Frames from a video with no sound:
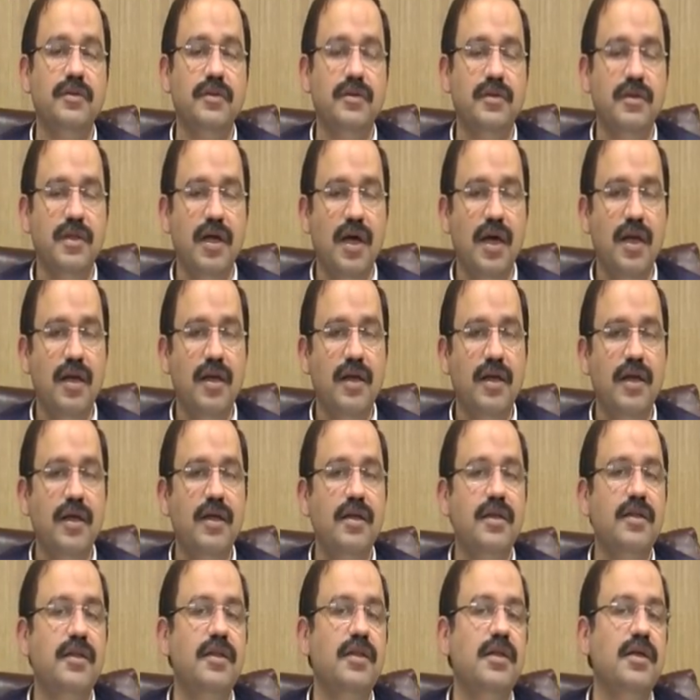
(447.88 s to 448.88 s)

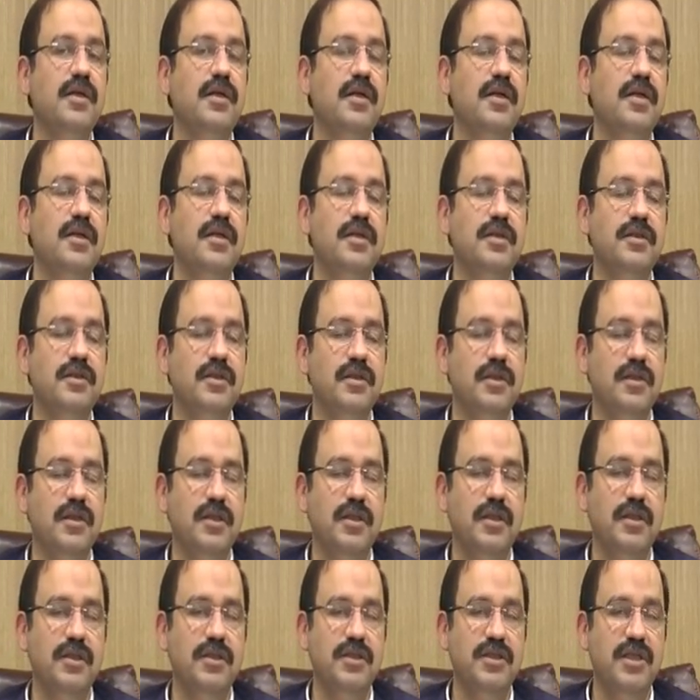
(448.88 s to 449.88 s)
target
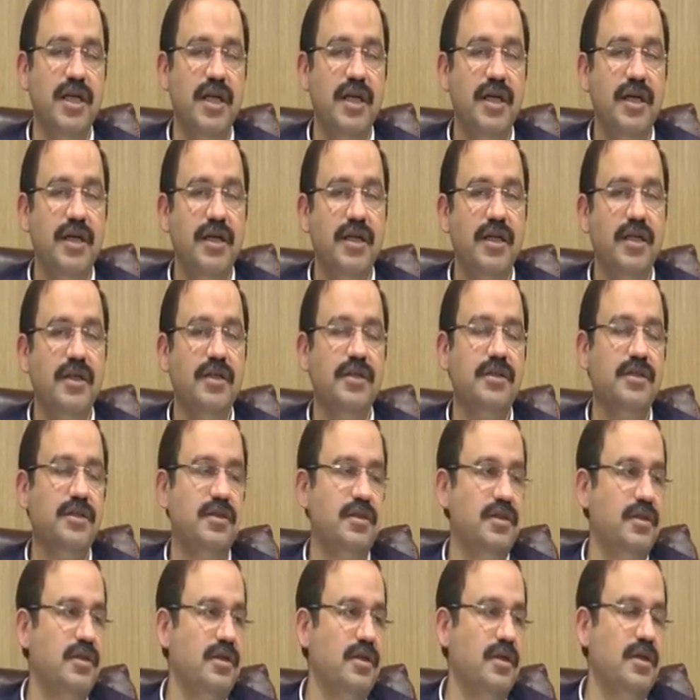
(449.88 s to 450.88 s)
the
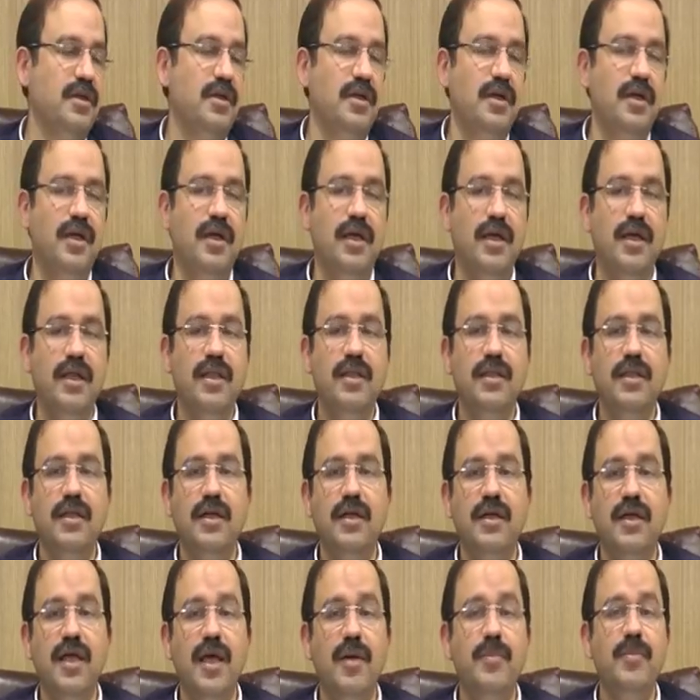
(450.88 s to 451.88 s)
genetics and the
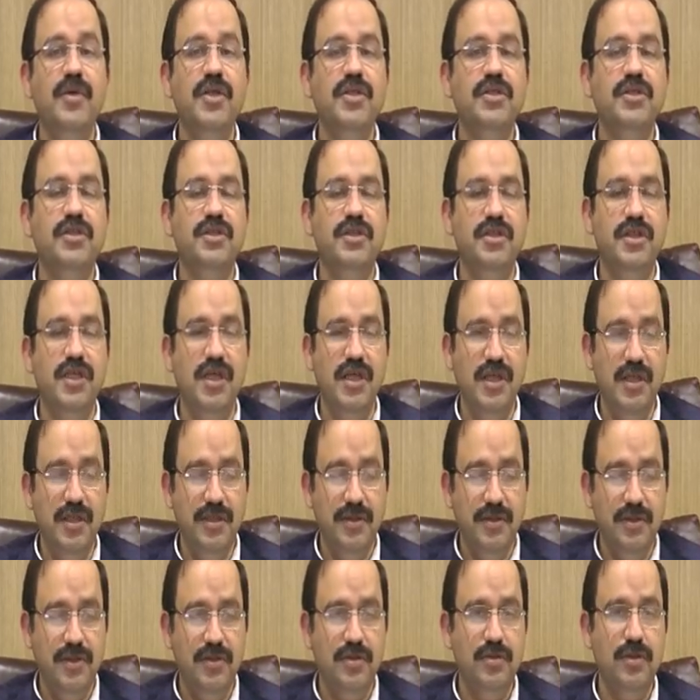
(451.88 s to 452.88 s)
damaged
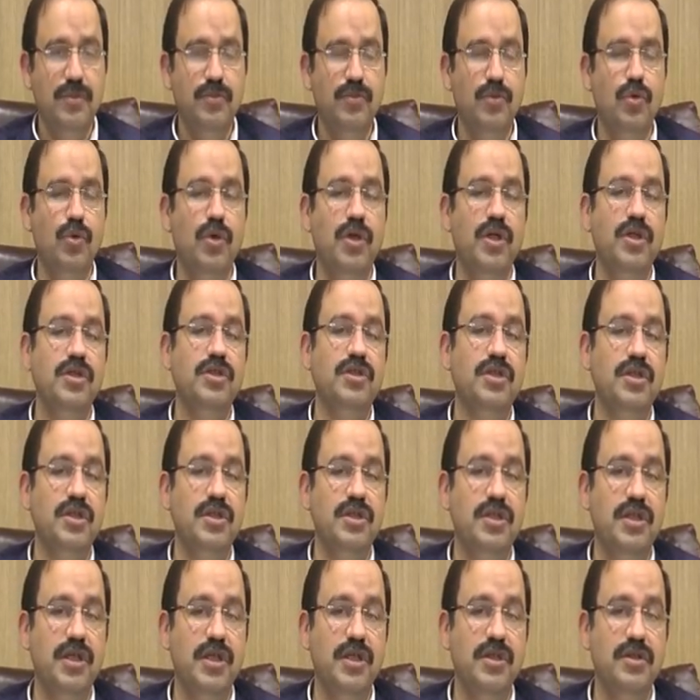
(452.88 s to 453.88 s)
genes,
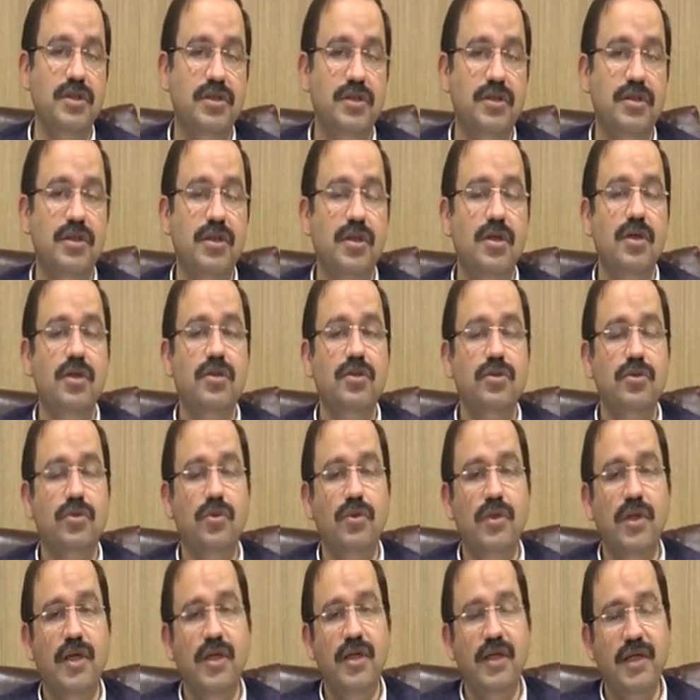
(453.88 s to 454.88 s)
mutation genes,
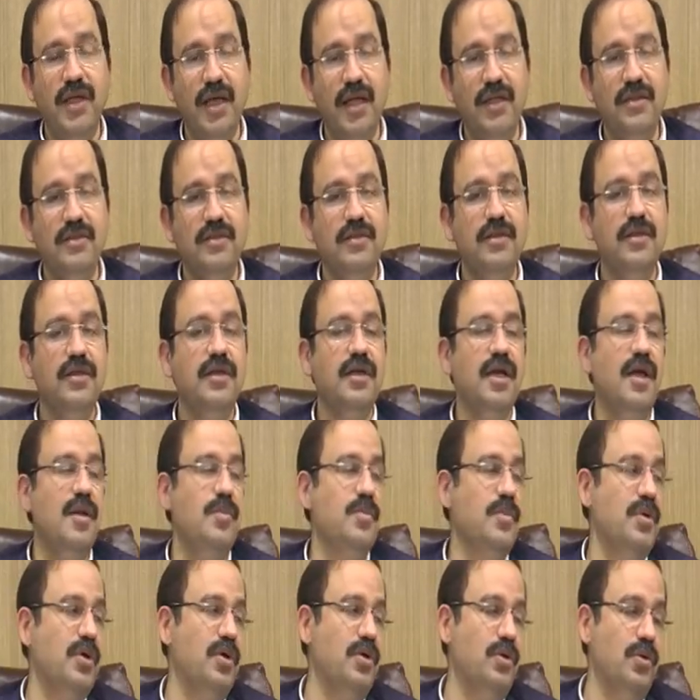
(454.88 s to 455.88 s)
so that cancer
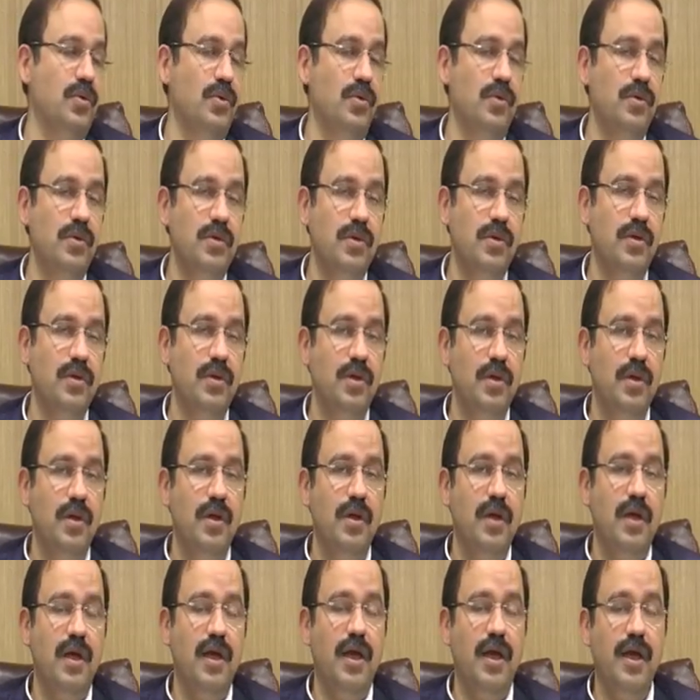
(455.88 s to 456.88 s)
can be cured.
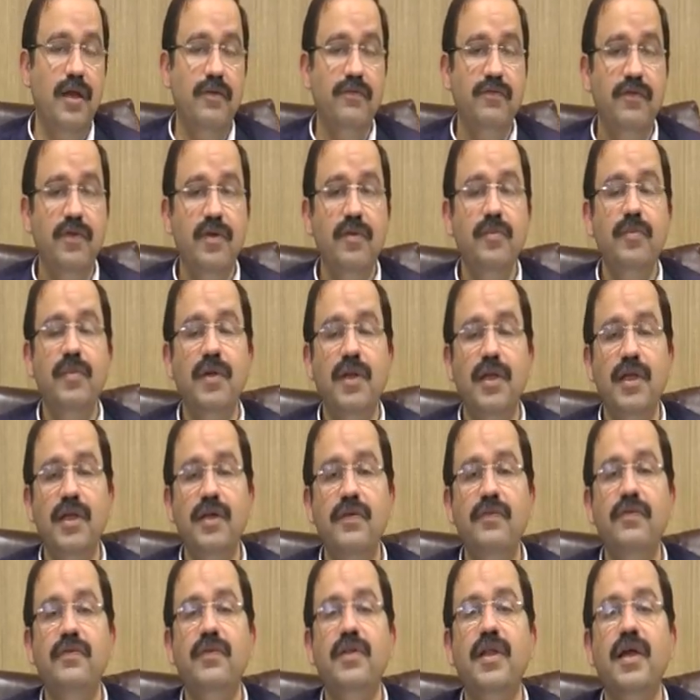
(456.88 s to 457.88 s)
And we
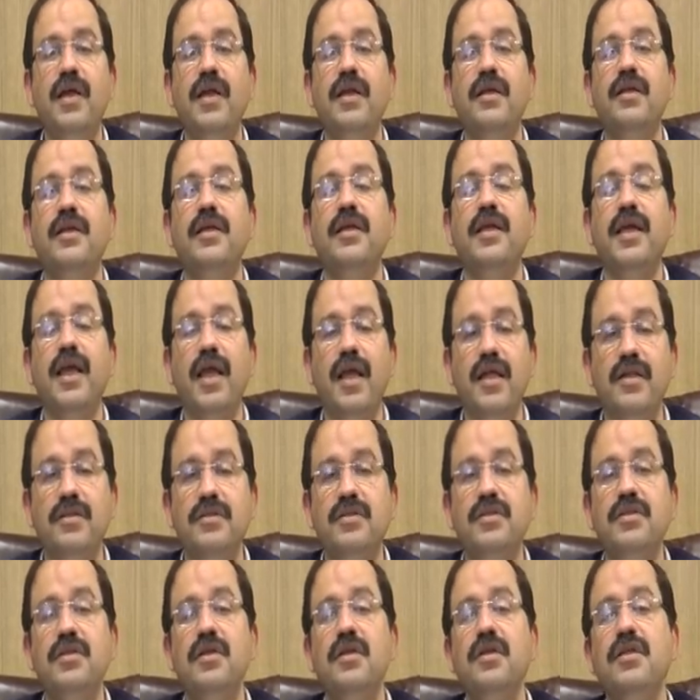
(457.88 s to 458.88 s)
believe that
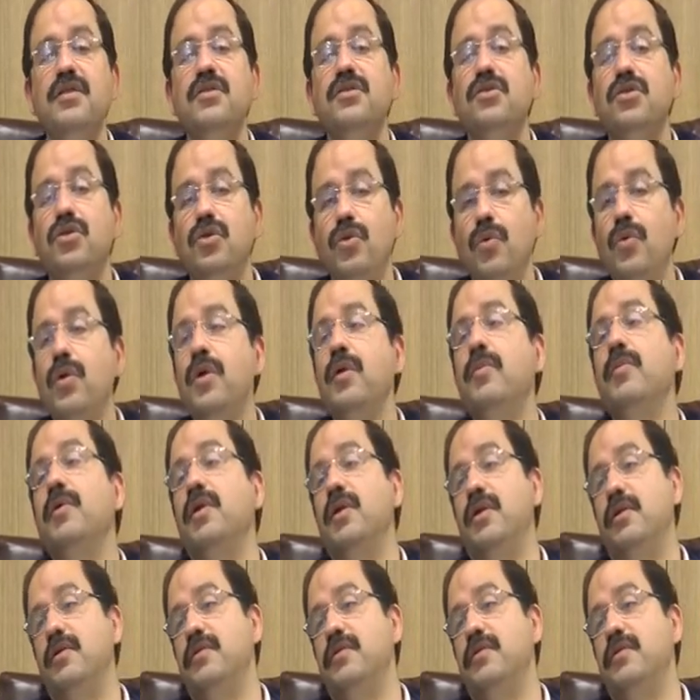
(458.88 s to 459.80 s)
cancer is curable